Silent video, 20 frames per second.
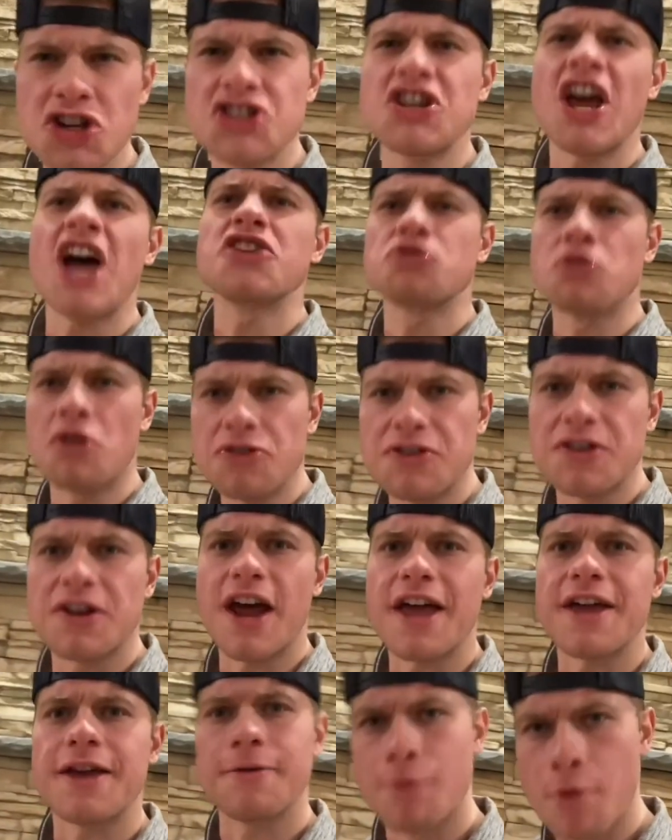a test run
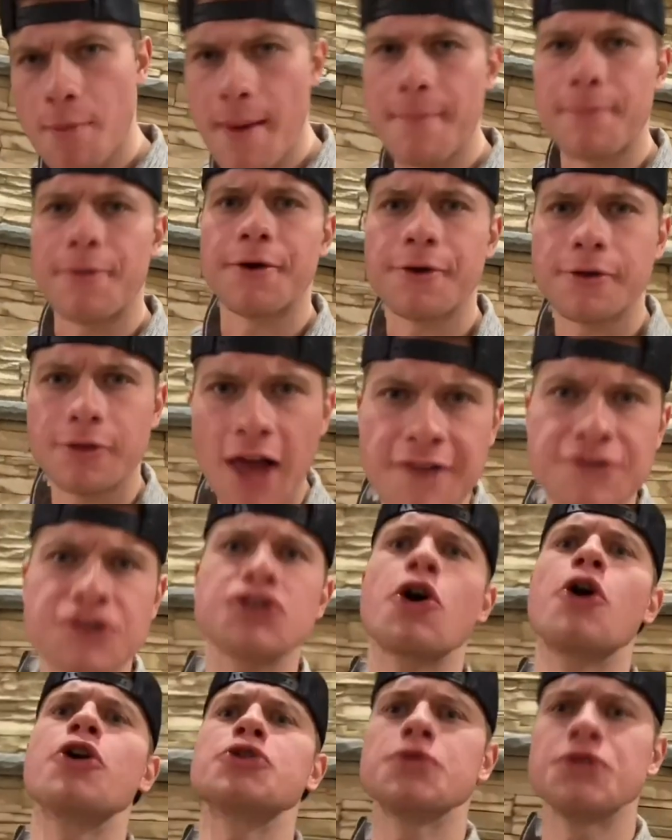today. And remember, life
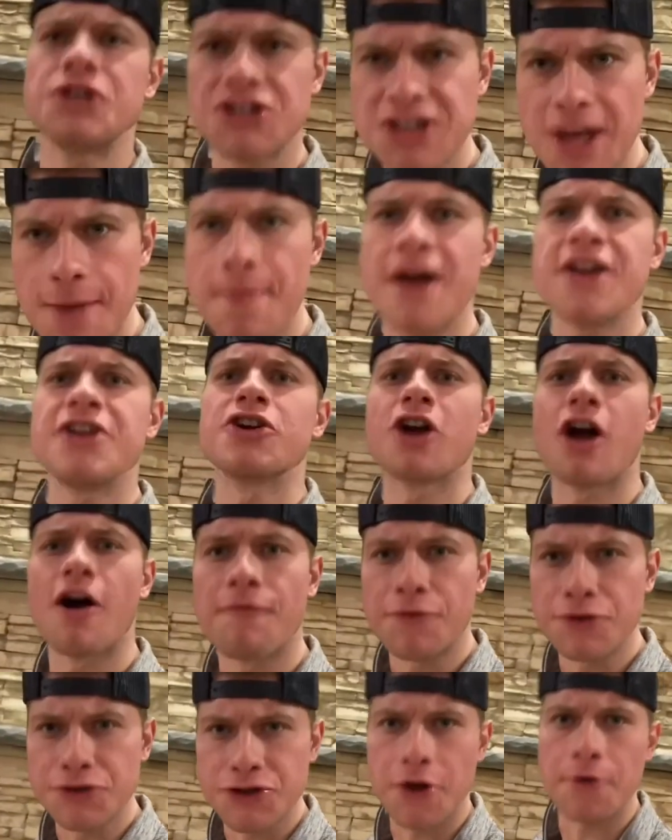starts when you step out of your
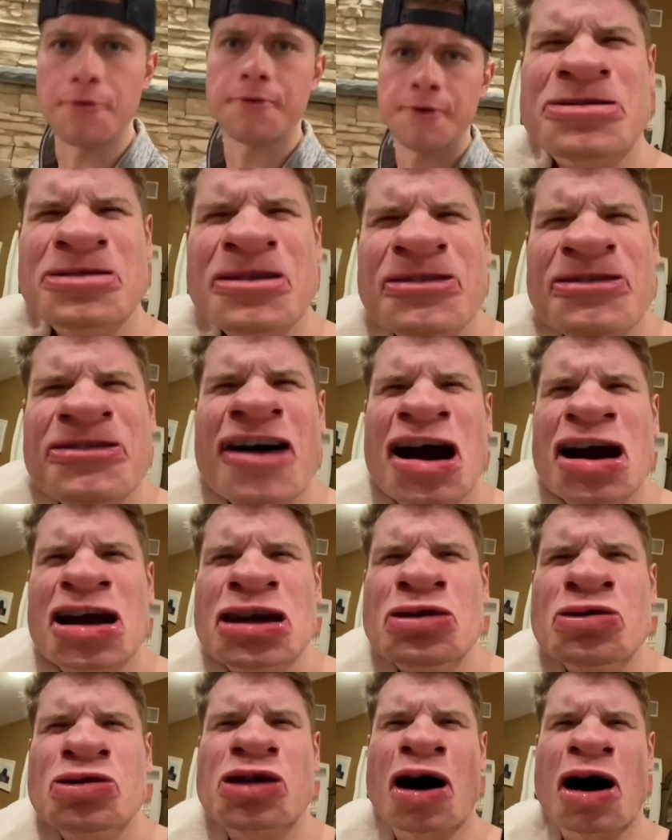comfort zone. The fuck are
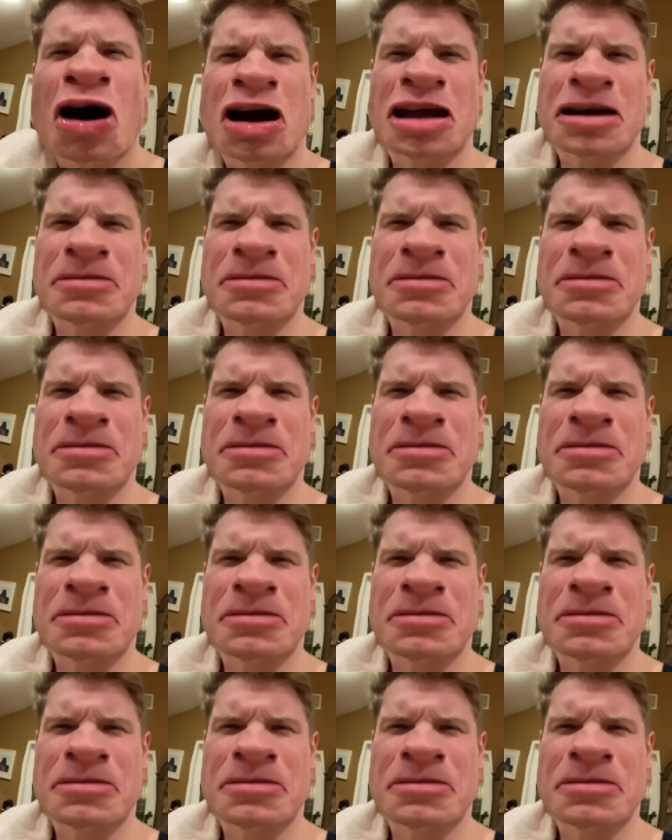you talking